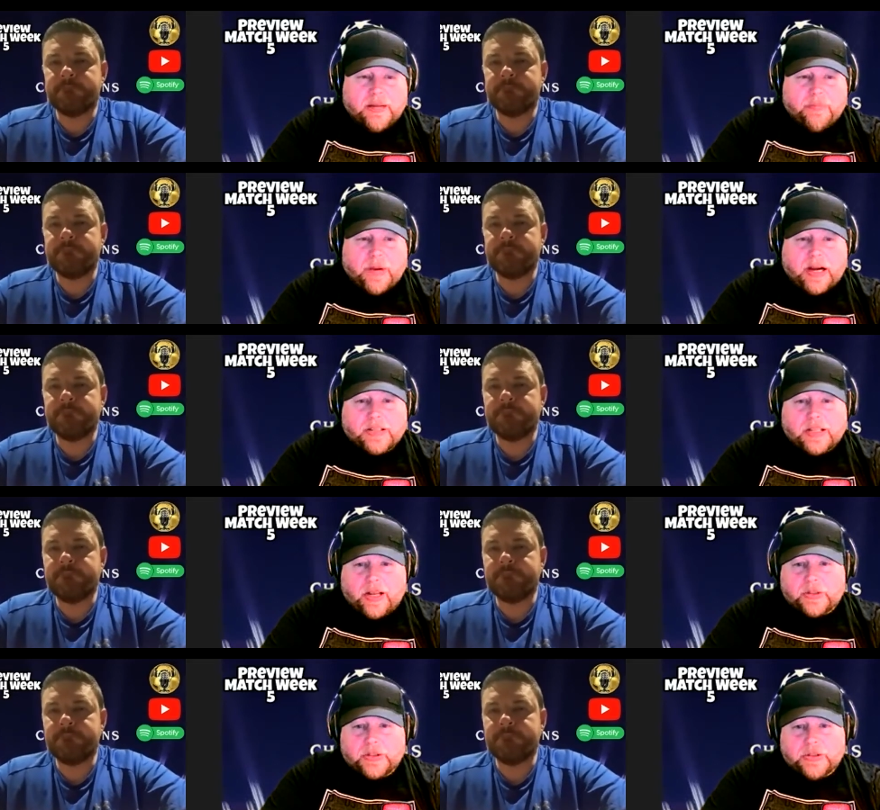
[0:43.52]

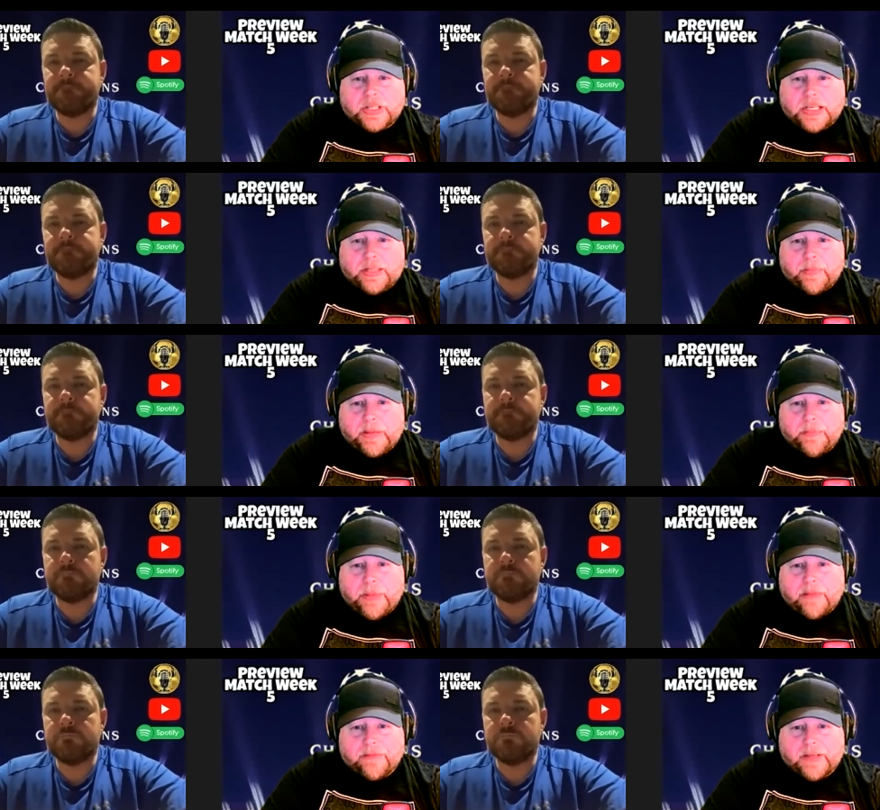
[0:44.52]
Speaker 1: Barcelona just need to beat
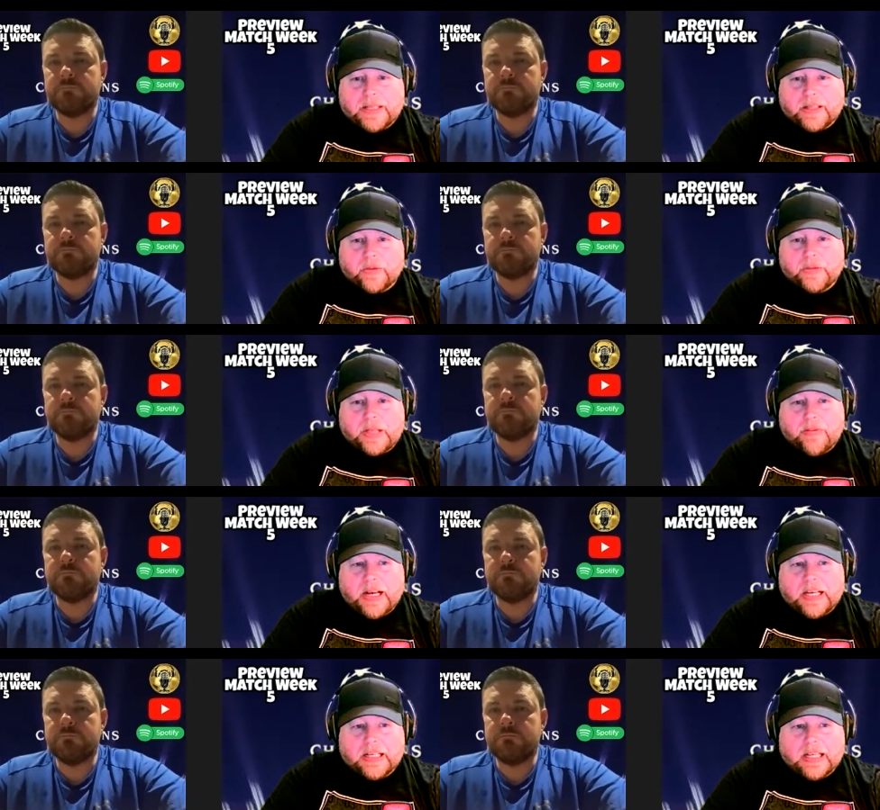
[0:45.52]
Benfica, don't they
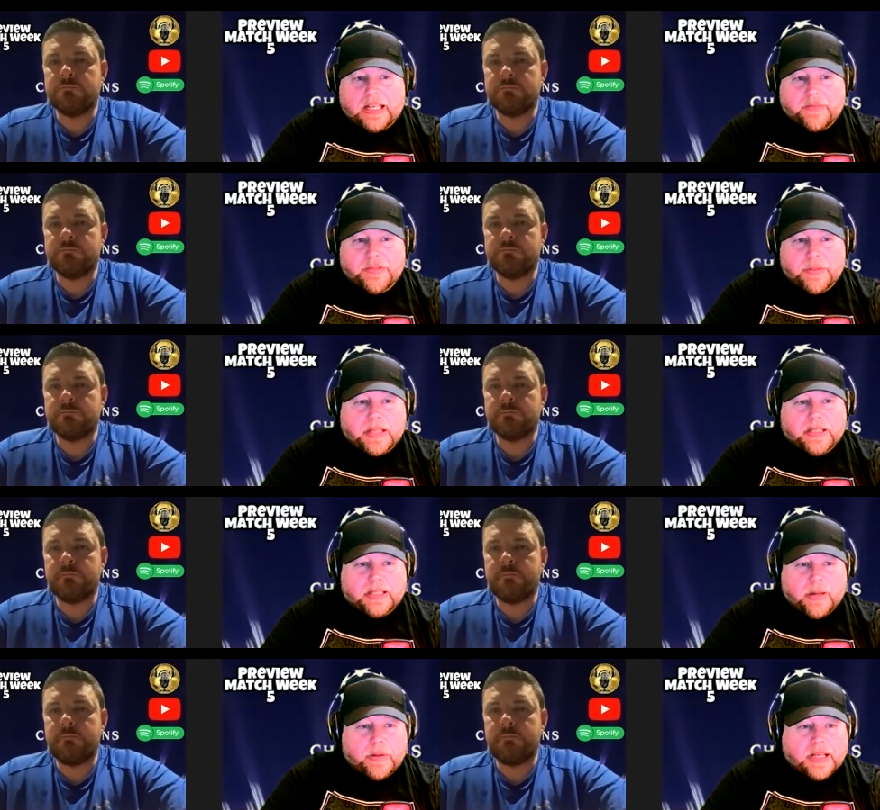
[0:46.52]
really? And then they've
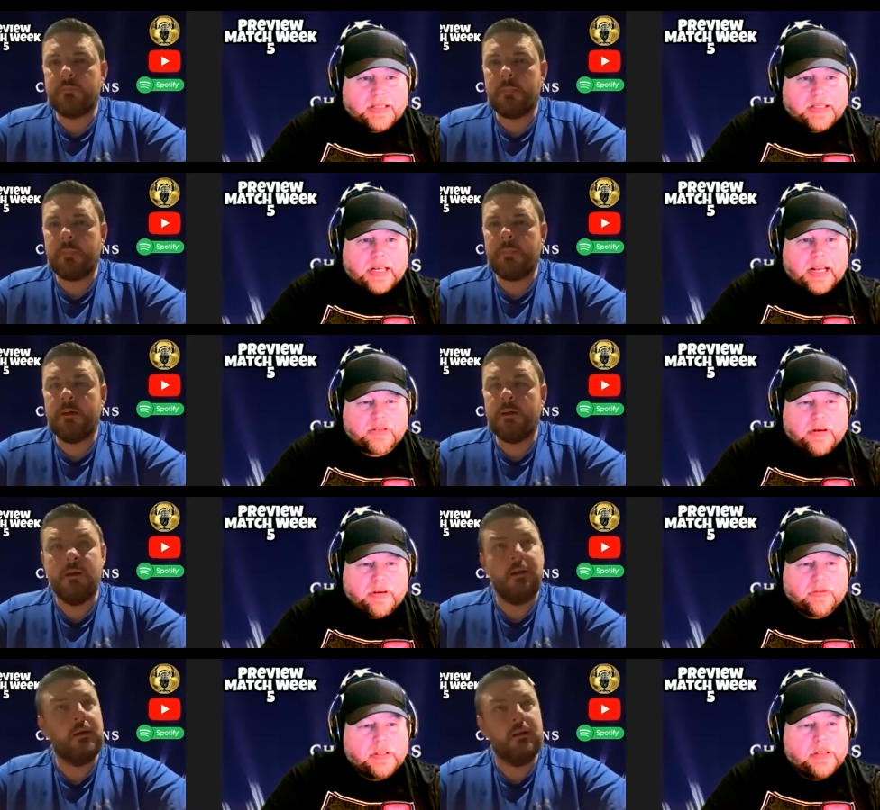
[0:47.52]
cemented their place in the next
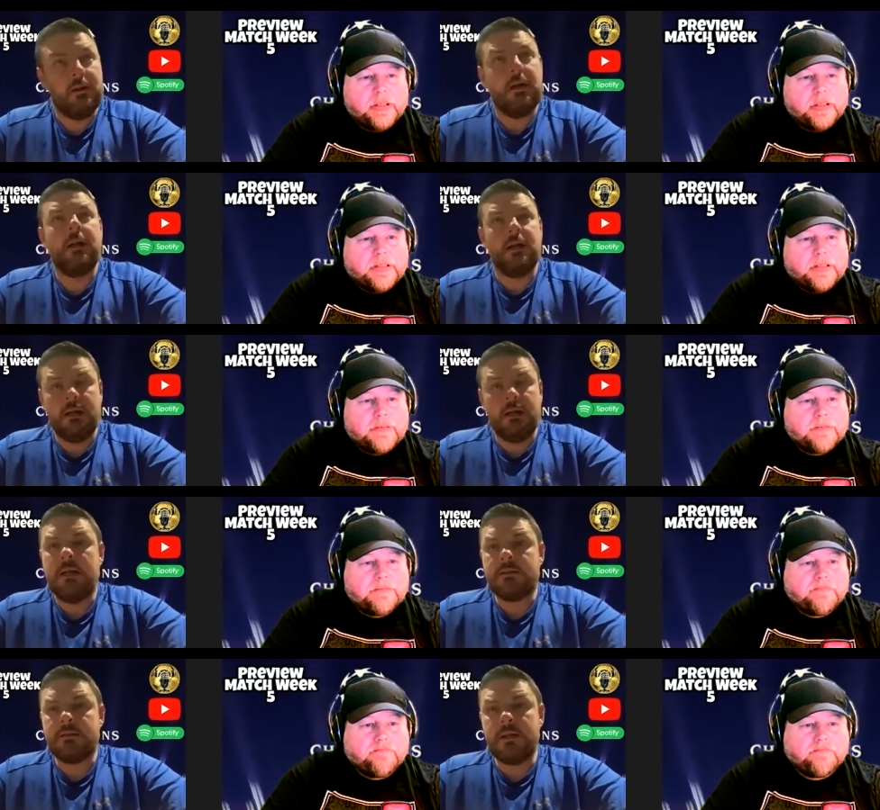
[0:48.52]
round.
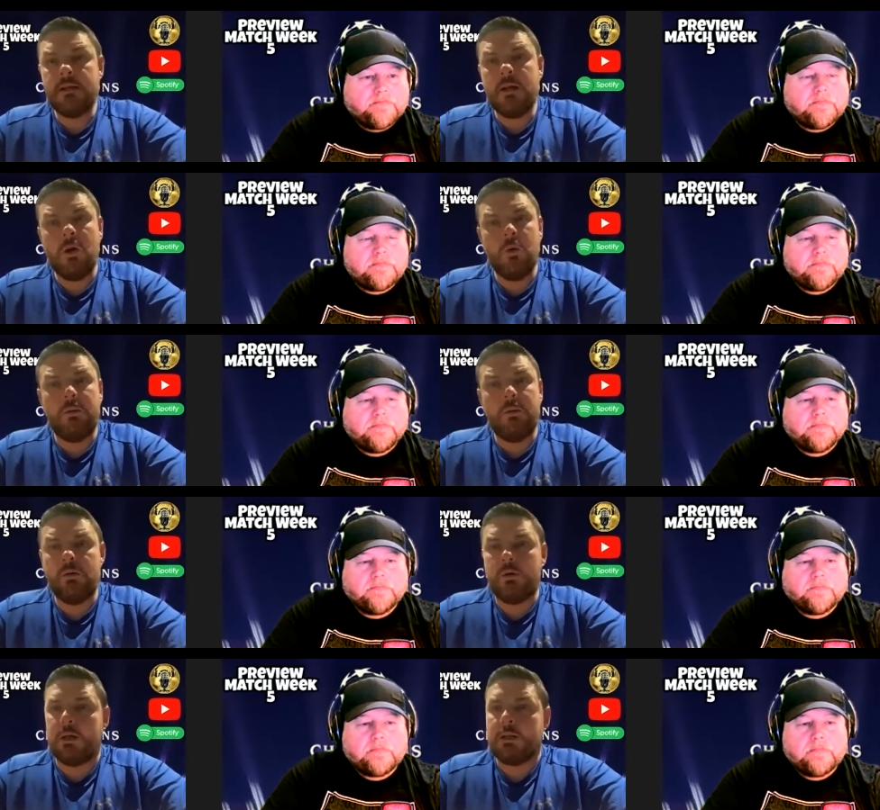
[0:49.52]
Speaker 2: They do,
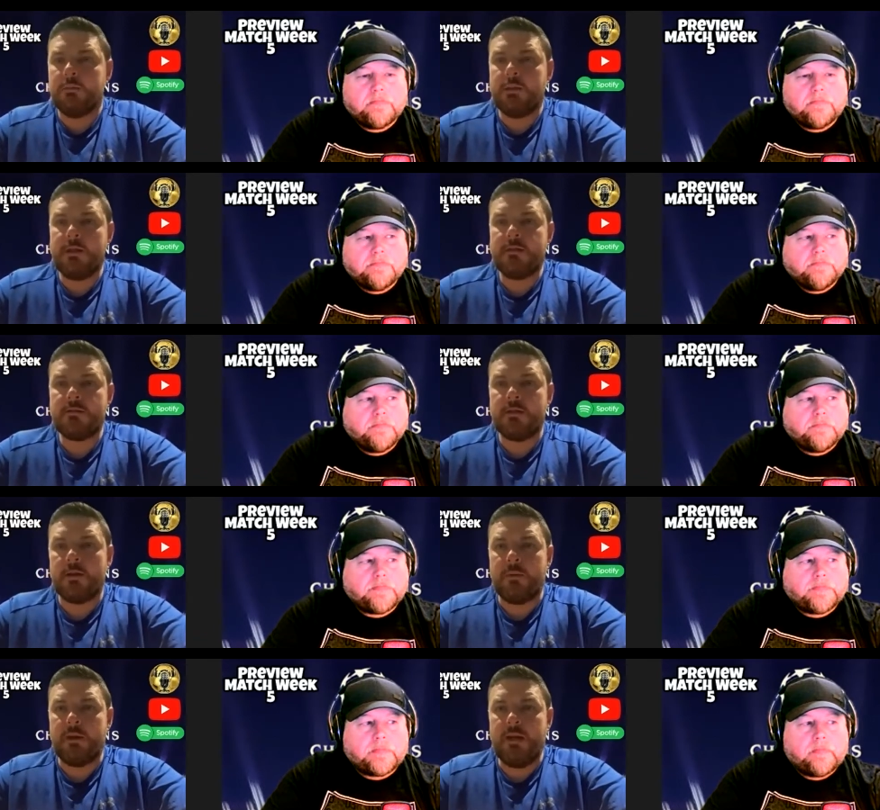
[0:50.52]
but I don't think this is going
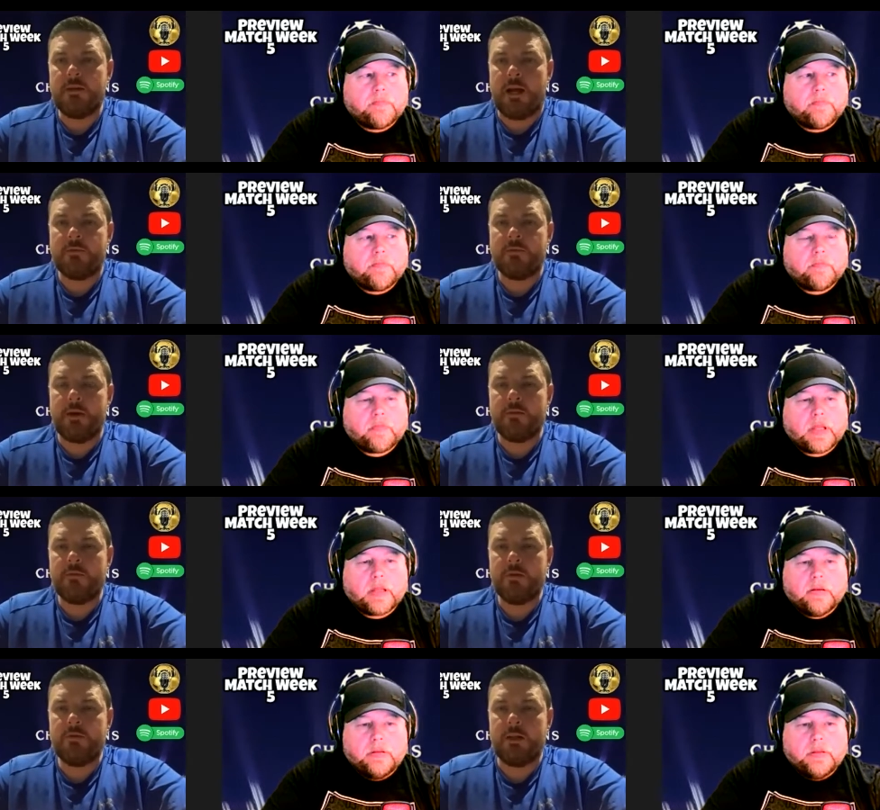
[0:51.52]
to be easy. I have to be honest
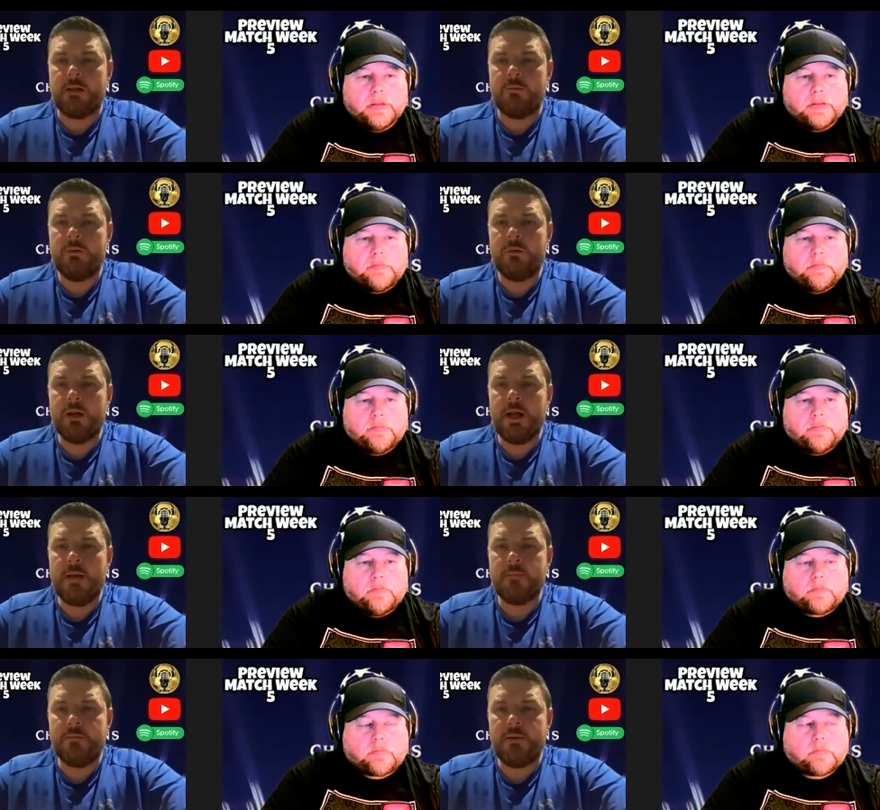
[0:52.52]
with you. You know,
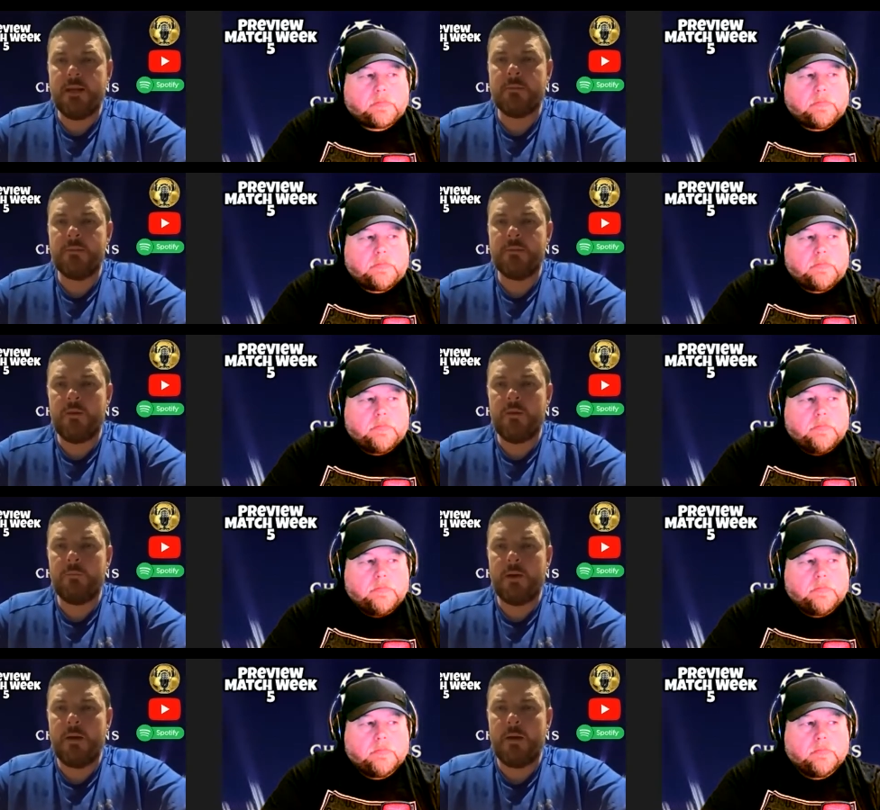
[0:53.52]
and uh, Benfica have been doing
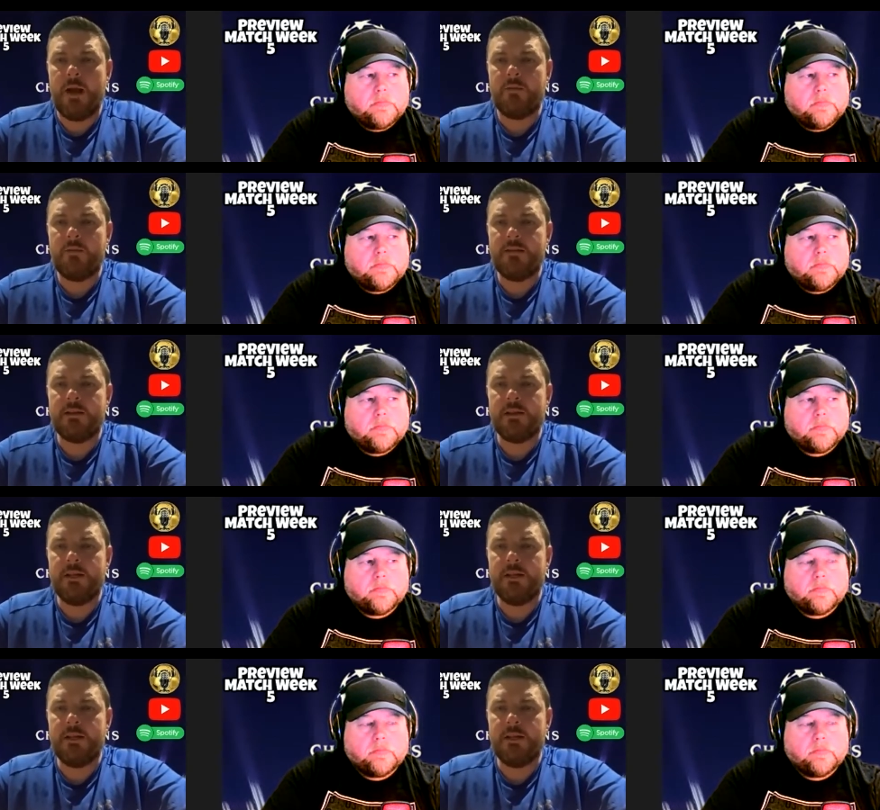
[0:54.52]
playing well recently,